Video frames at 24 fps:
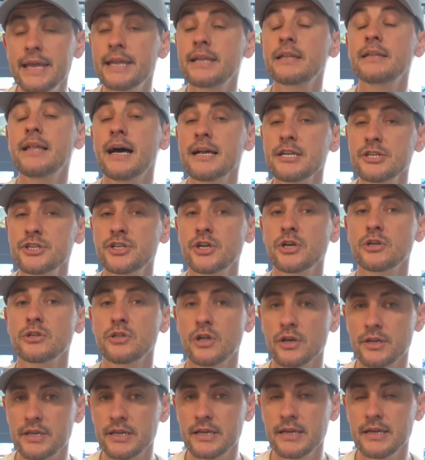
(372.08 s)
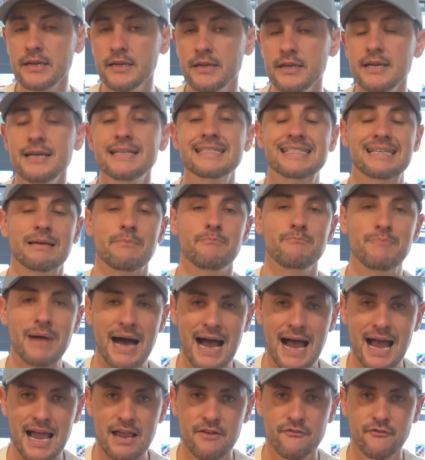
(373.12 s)
unless you're looking to
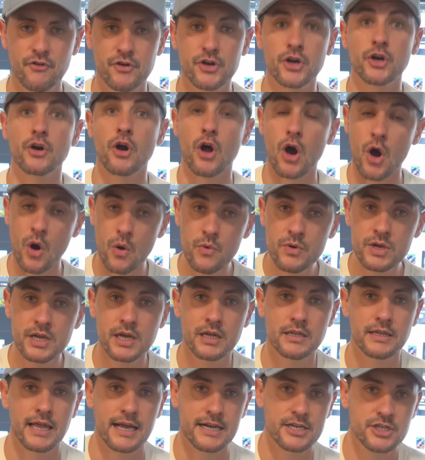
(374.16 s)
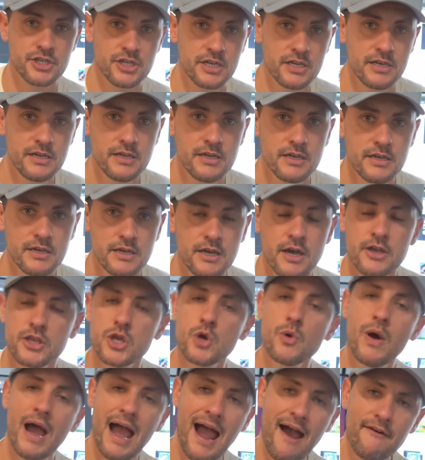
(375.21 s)
buy for your own collection,
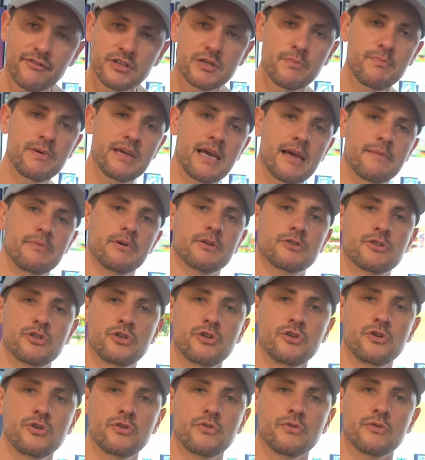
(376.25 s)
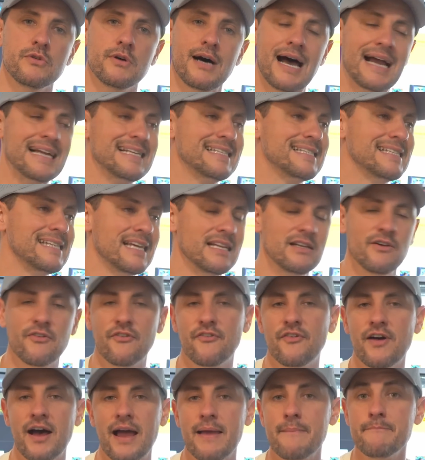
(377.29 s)
you have to be able to
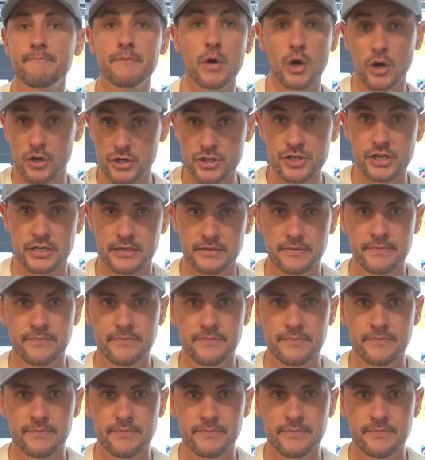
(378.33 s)
identify margin.